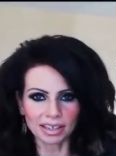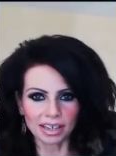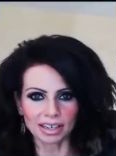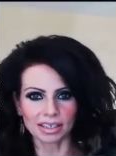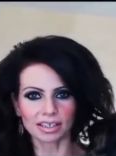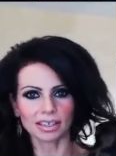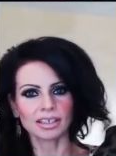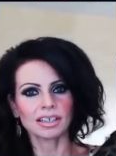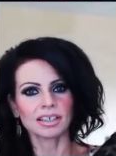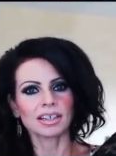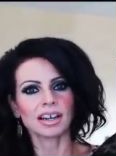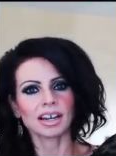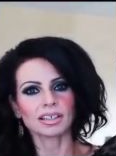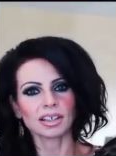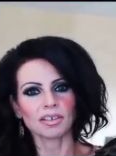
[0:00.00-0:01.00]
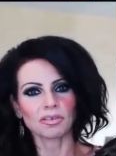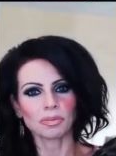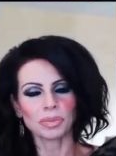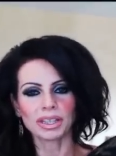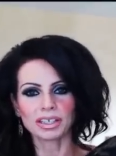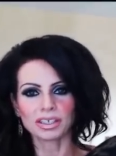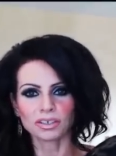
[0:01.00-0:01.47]
and I love them
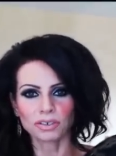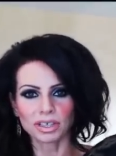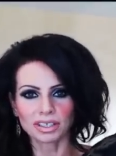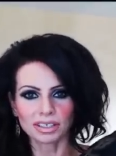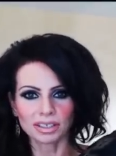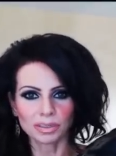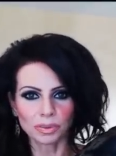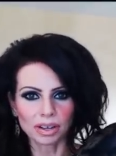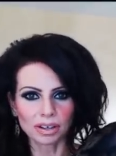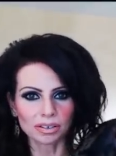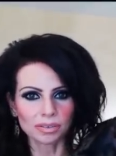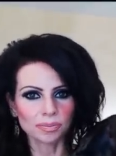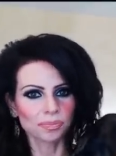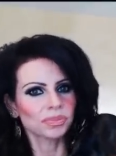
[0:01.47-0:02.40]
with this dress as well.